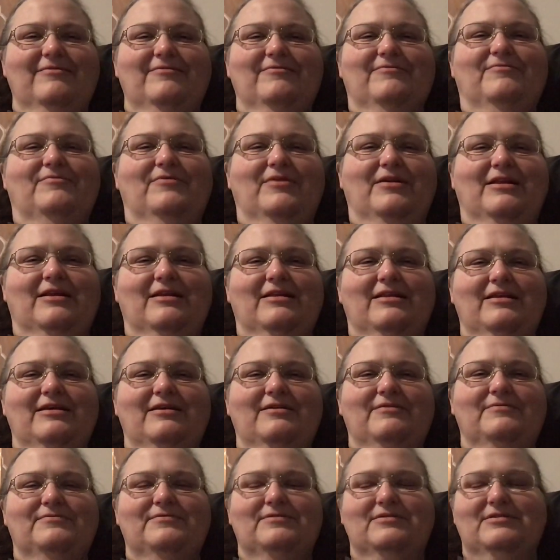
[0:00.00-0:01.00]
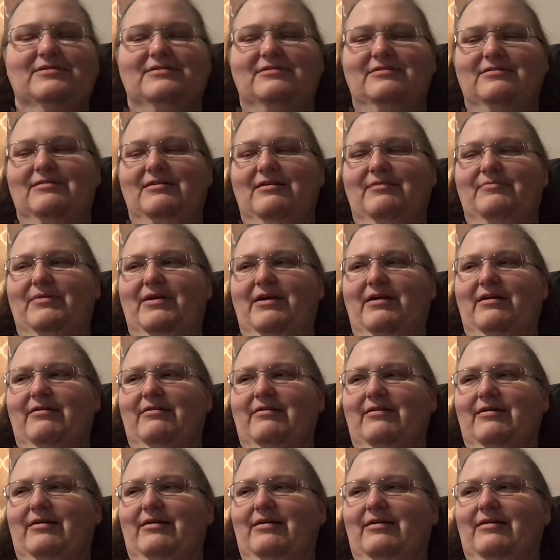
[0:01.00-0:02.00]
when he leaves
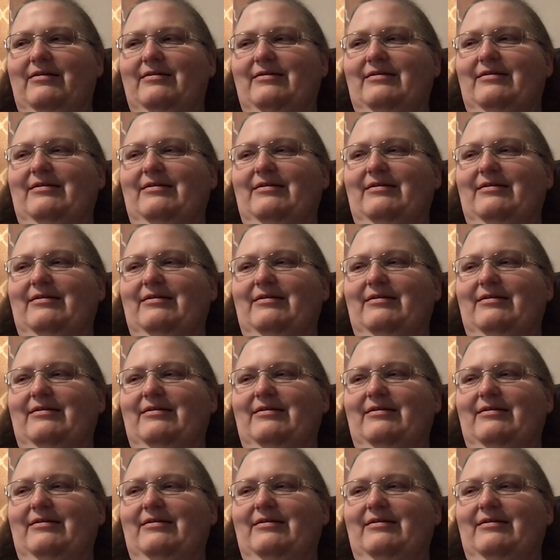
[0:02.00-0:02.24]
America.